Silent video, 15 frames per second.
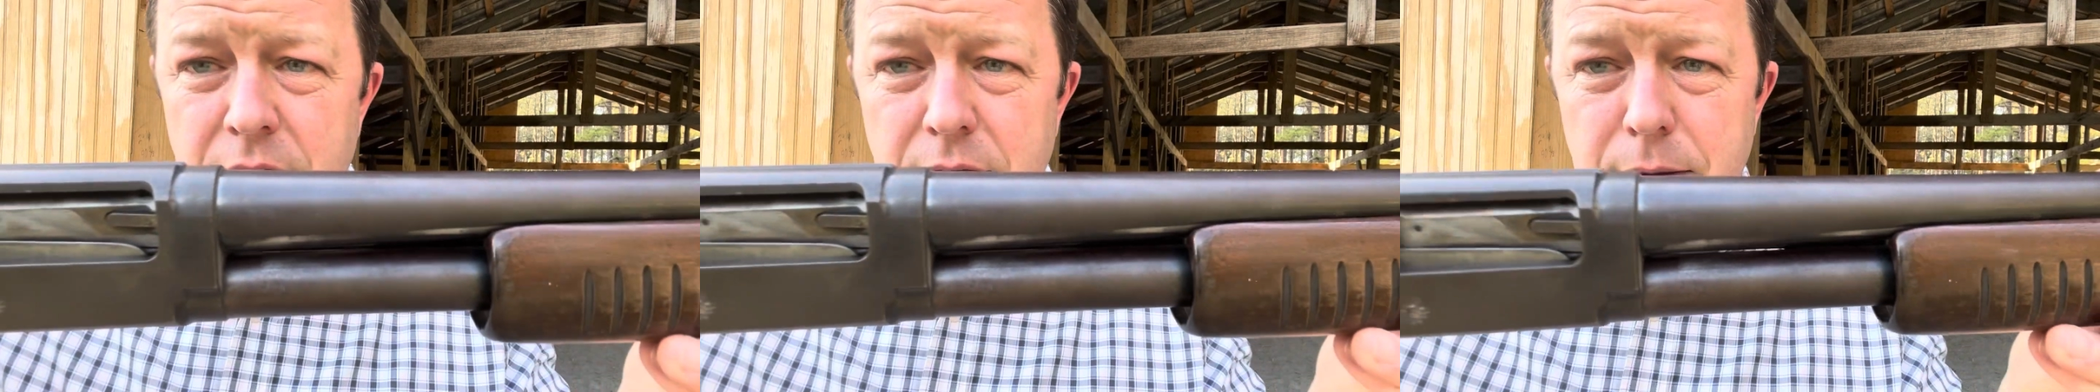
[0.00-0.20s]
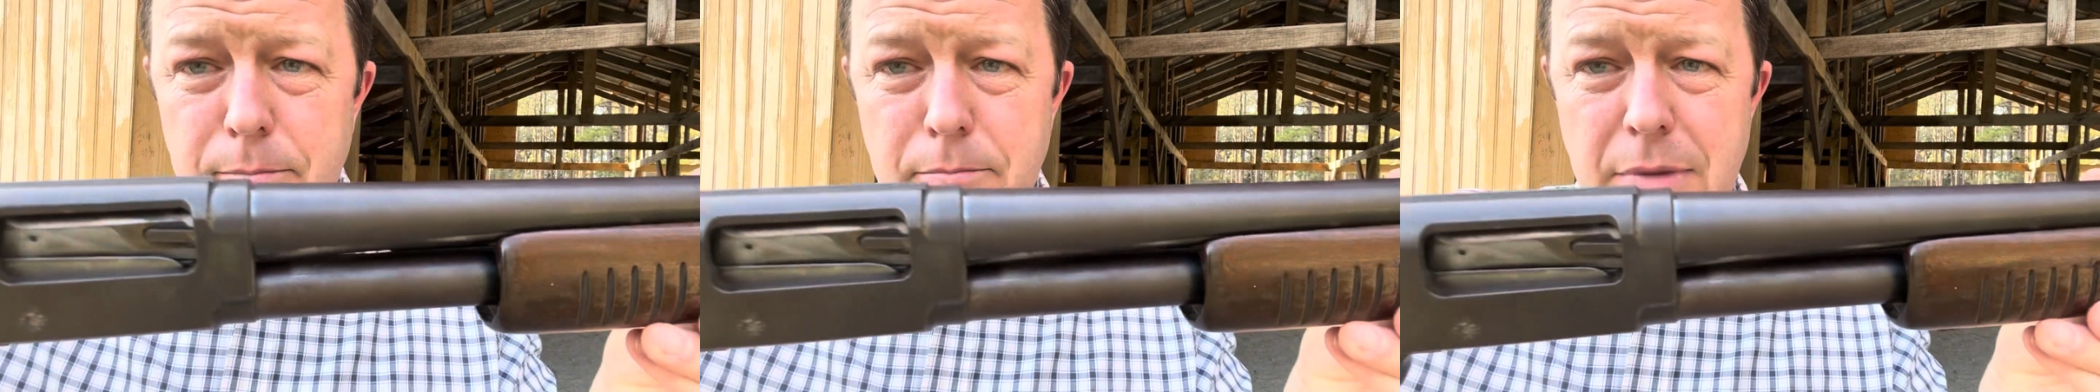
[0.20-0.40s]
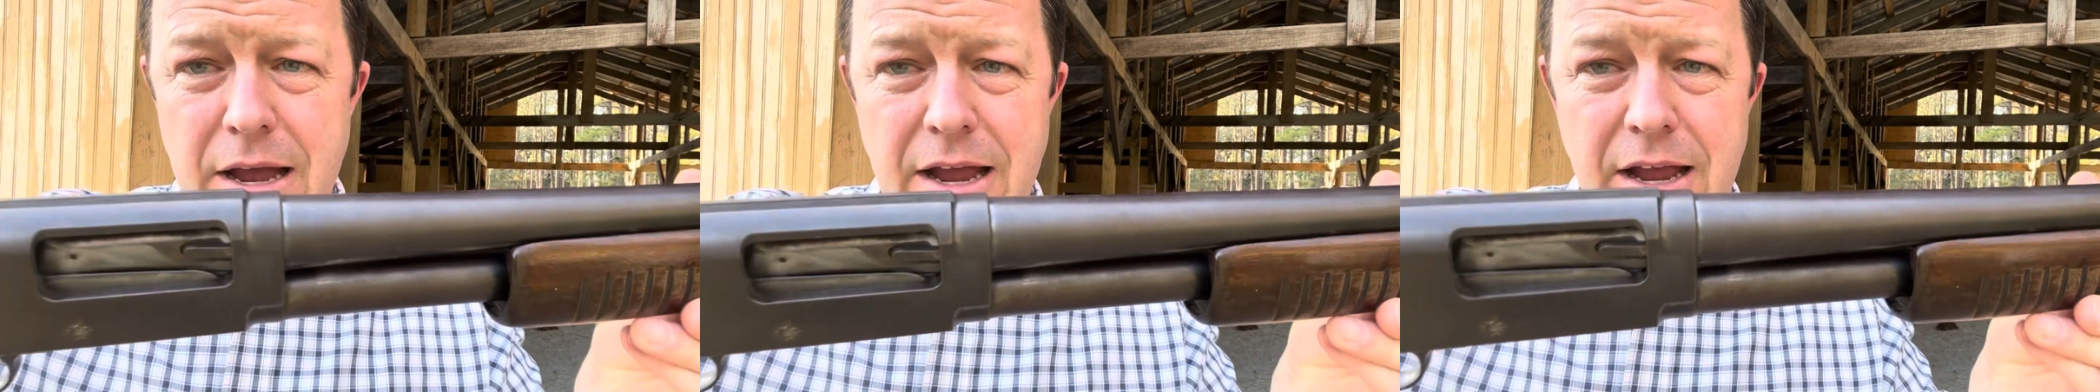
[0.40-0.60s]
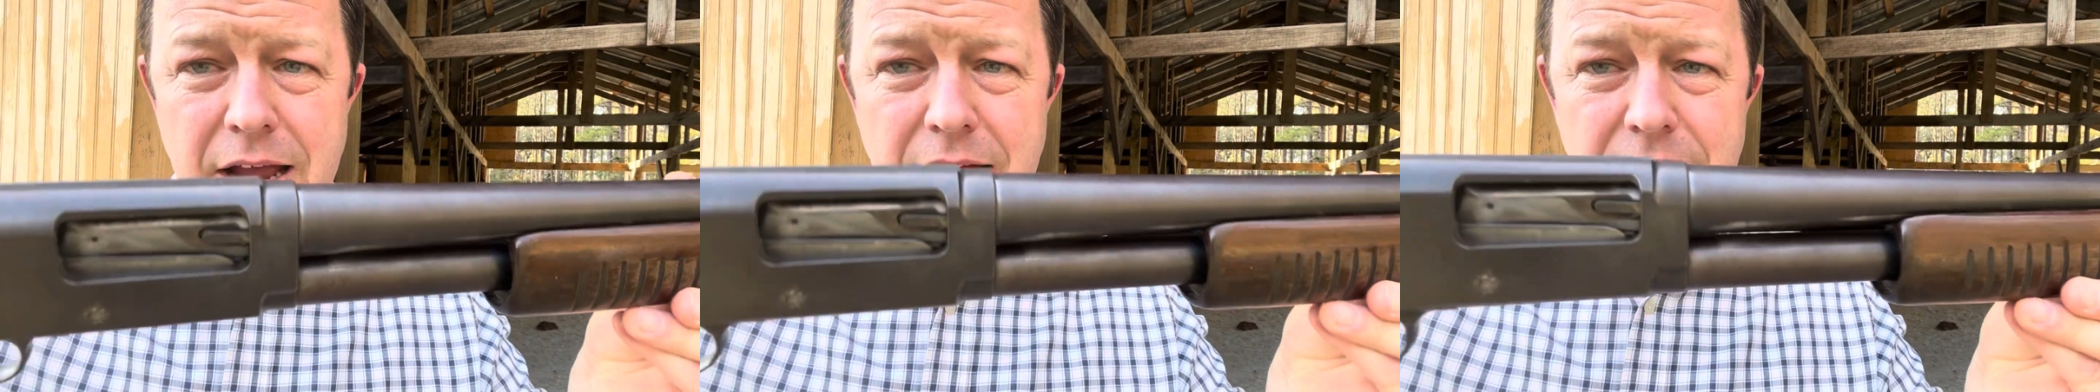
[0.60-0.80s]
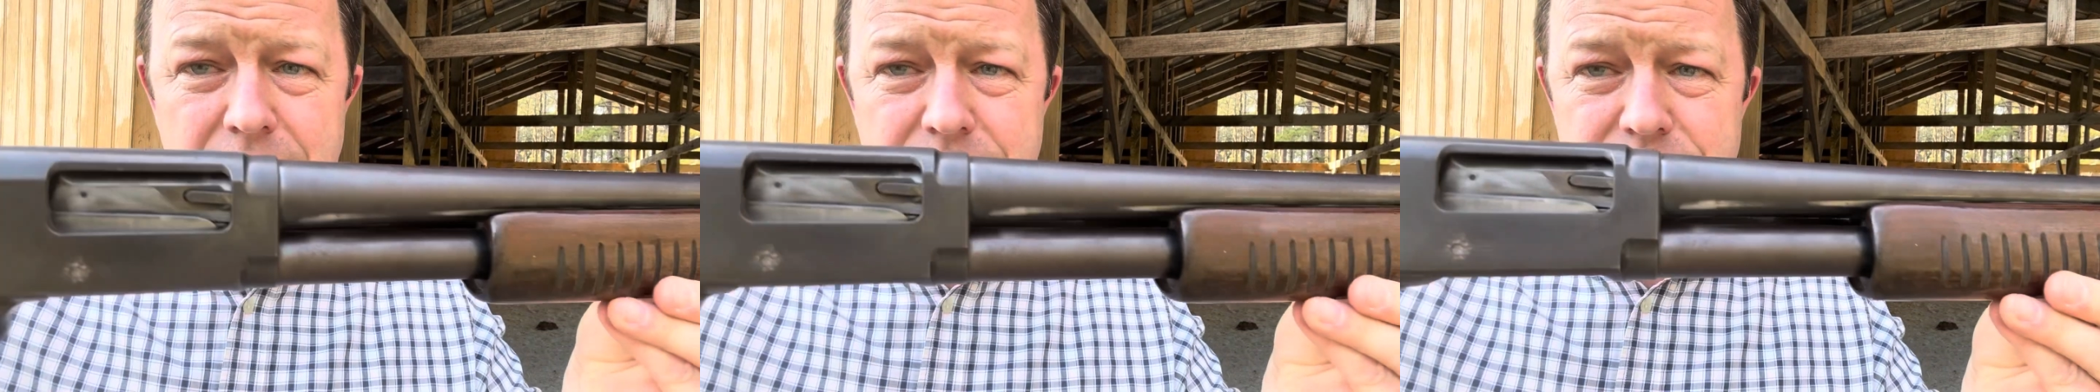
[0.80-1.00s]

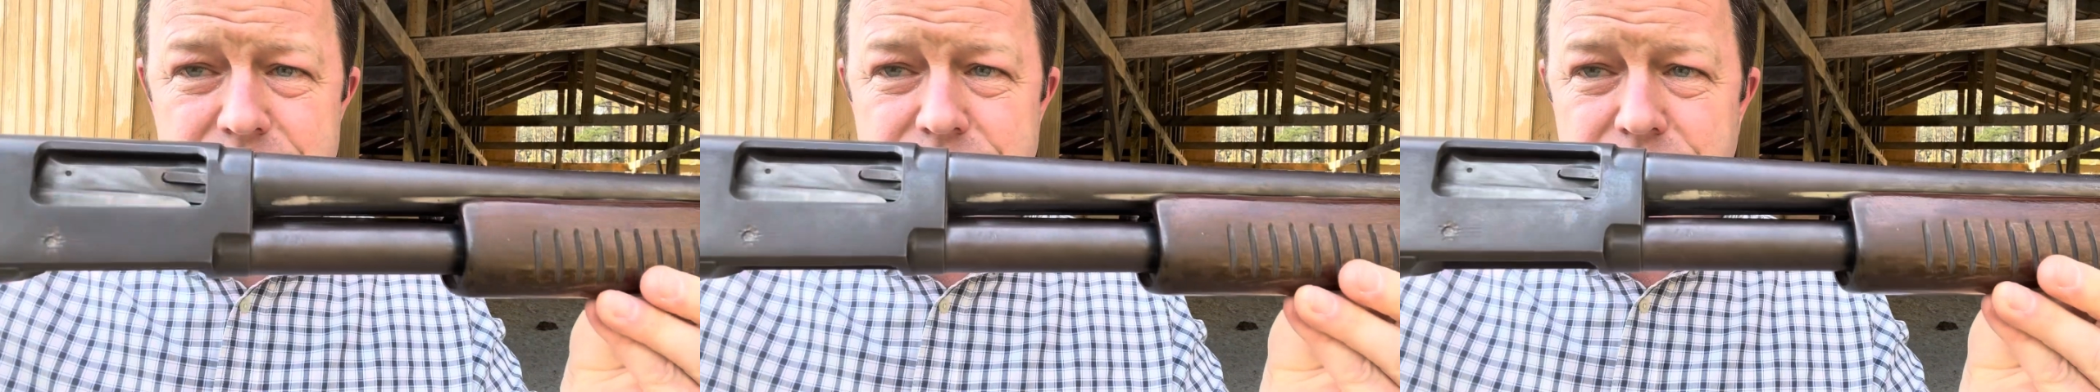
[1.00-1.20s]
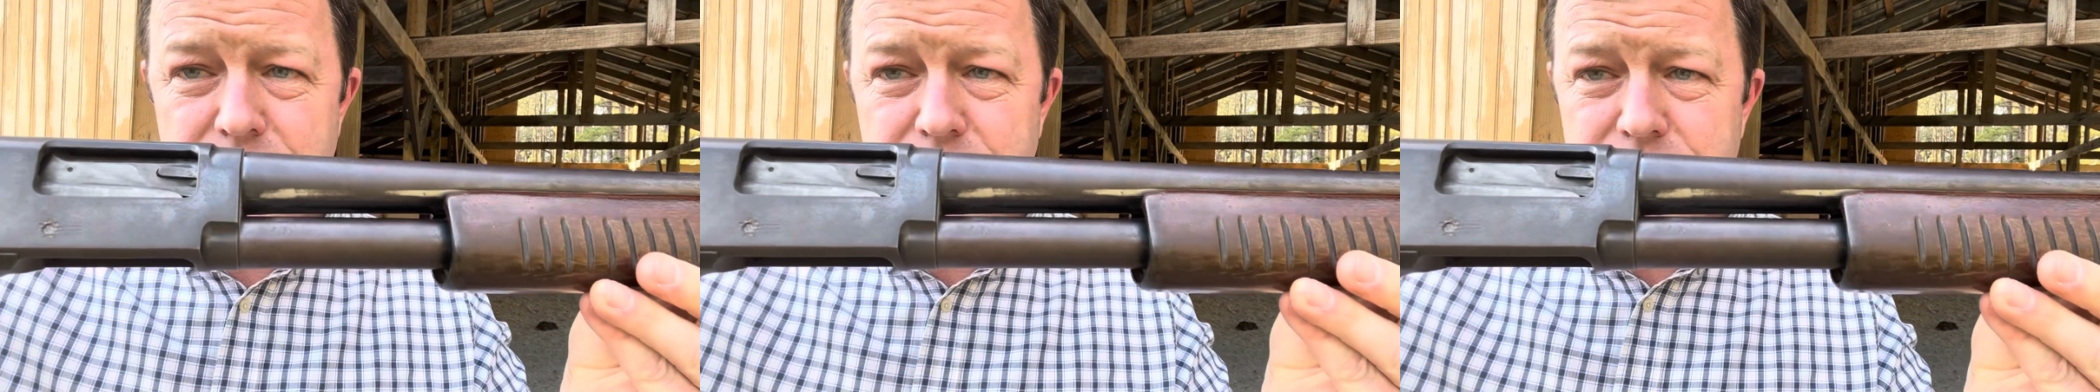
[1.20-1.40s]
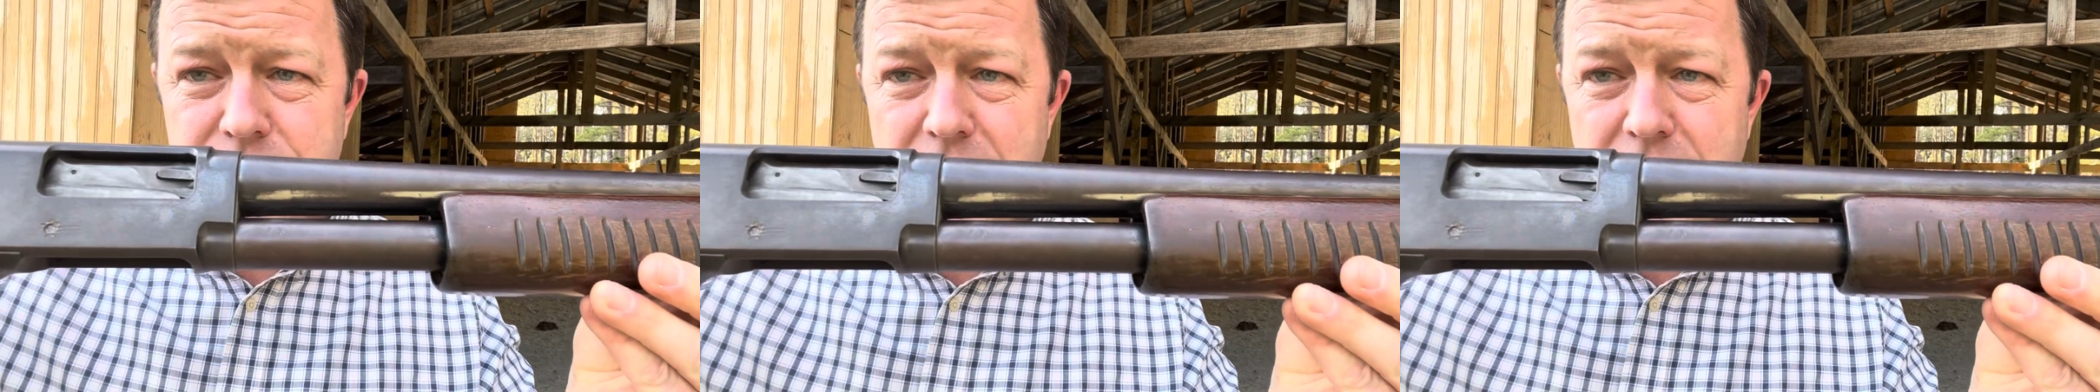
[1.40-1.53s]
man, this joker's